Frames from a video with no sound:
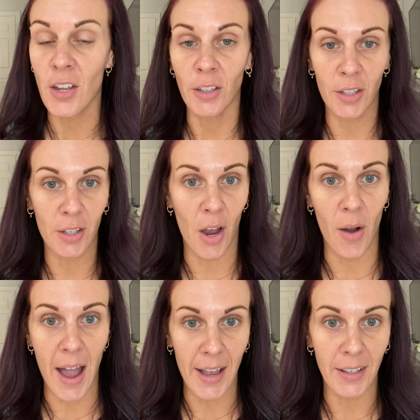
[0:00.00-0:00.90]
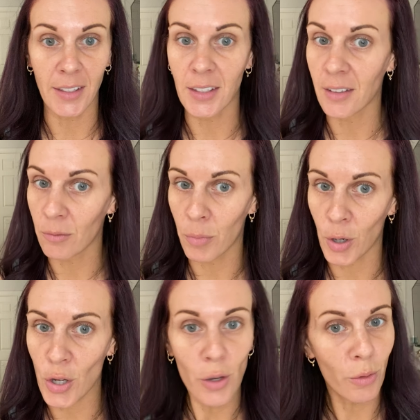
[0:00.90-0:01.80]
So as
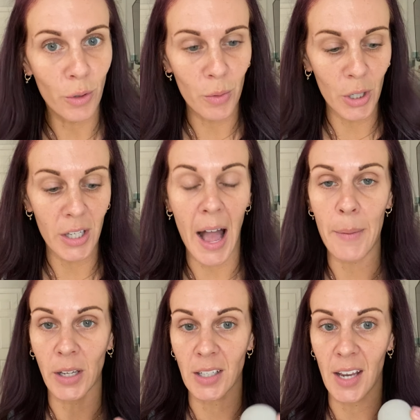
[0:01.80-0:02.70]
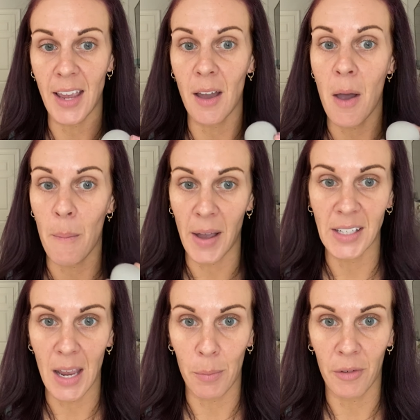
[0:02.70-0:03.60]
per usual, I'm going to take my
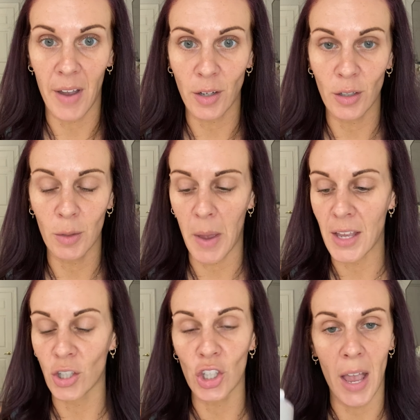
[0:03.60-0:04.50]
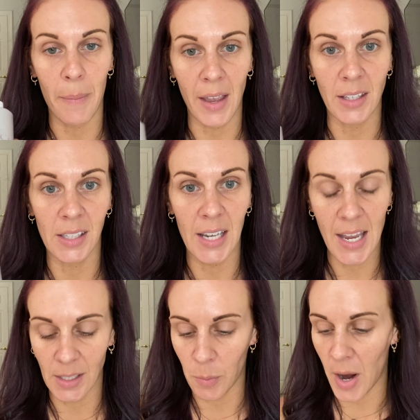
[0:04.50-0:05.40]
damp perfector sponge and my
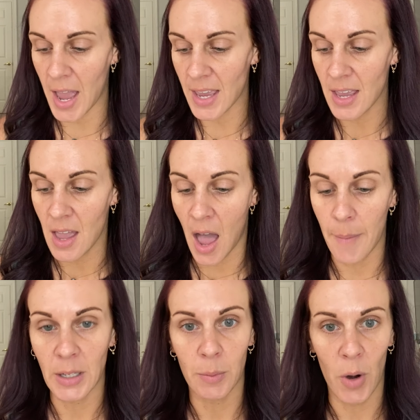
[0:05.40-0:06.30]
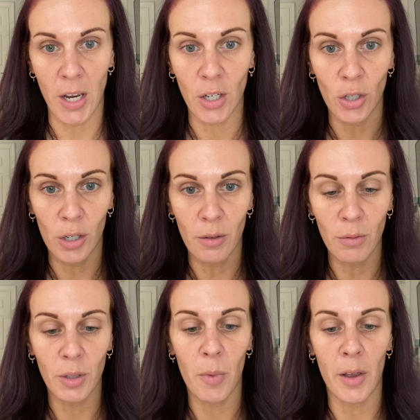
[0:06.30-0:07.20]
stay spray. I'm going to spray 2
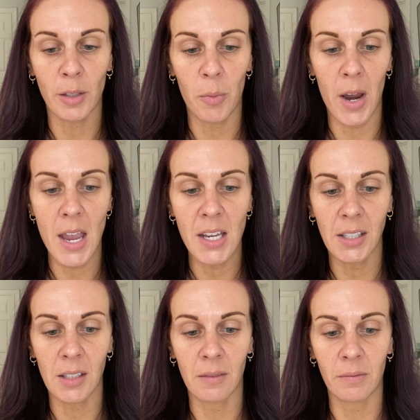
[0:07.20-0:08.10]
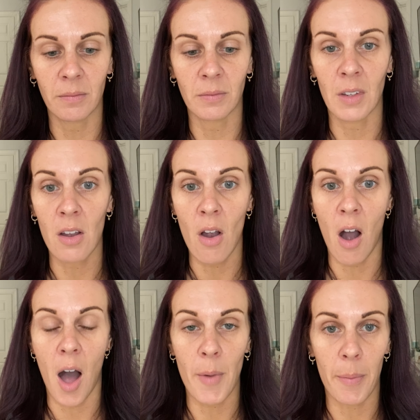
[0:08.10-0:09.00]
small sprays
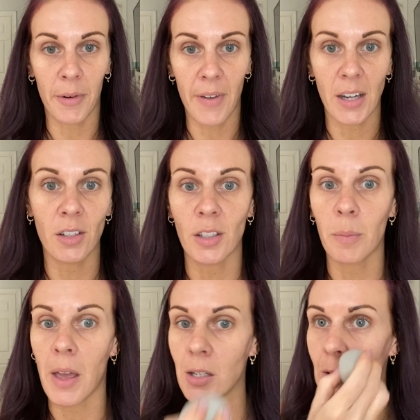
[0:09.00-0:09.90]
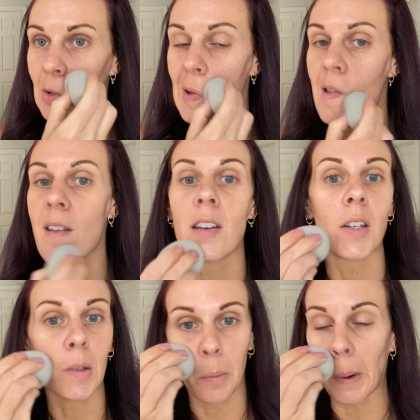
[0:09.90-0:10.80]
on my perfector sponge and
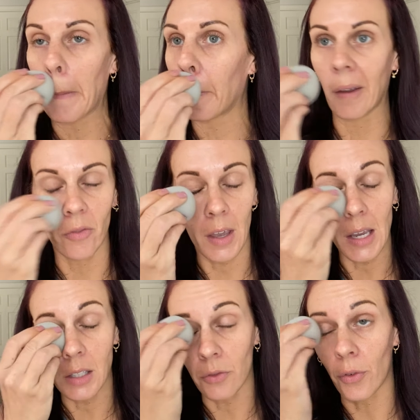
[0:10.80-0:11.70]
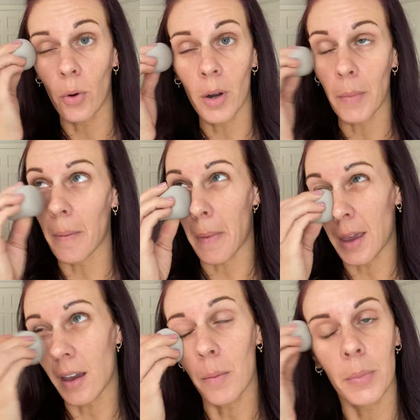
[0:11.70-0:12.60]
just prep my face for my
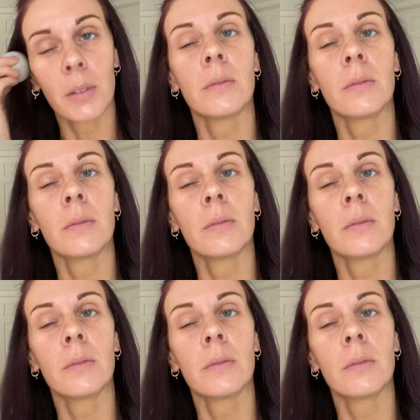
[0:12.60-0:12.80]
makeup